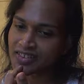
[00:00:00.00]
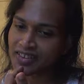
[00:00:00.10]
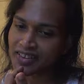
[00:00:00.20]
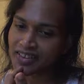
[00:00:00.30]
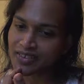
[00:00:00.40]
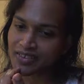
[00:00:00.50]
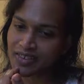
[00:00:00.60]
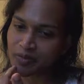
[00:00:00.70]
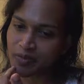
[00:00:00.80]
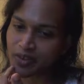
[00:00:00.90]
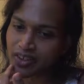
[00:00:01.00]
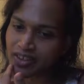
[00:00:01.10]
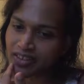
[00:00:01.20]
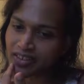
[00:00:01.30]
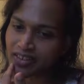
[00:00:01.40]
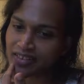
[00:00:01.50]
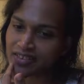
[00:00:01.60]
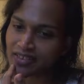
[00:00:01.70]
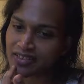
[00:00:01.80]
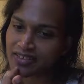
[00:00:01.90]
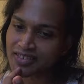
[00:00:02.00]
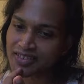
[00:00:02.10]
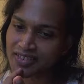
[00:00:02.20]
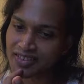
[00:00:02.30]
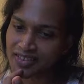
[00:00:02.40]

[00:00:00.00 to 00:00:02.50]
Like today morning, like I saw this